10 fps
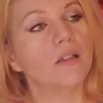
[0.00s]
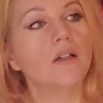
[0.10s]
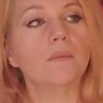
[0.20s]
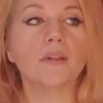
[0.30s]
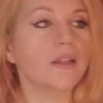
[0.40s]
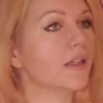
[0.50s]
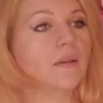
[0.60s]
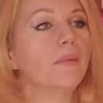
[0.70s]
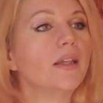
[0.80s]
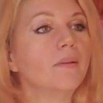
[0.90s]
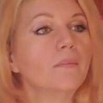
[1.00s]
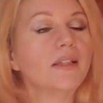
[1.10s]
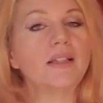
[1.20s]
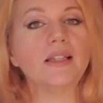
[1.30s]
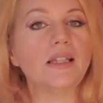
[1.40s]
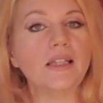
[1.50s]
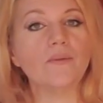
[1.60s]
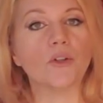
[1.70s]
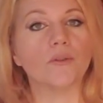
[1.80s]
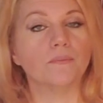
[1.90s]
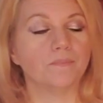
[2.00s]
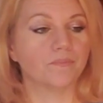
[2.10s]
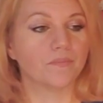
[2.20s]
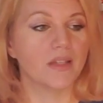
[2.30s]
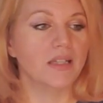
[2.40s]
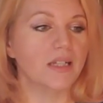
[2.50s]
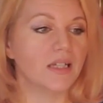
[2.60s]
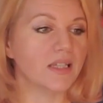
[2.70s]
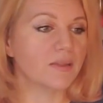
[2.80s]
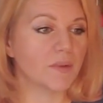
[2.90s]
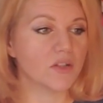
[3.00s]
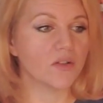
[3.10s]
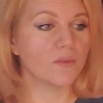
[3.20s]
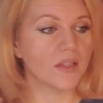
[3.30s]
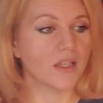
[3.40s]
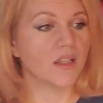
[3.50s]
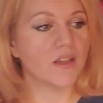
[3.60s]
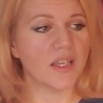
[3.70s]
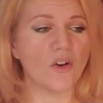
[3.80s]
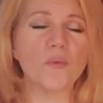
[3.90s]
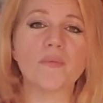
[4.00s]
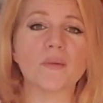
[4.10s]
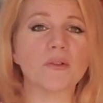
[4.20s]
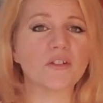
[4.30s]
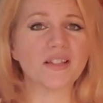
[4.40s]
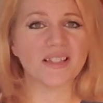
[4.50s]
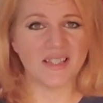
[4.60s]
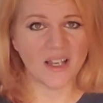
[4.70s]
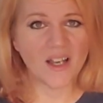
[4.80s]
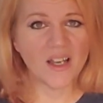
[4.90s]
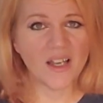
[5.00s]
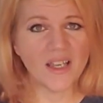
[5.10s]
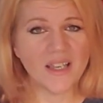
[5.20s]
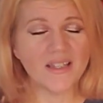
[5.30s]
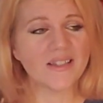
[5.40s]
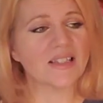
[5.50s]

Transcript: but they can be completely evil, especially when they, they hope the person dies.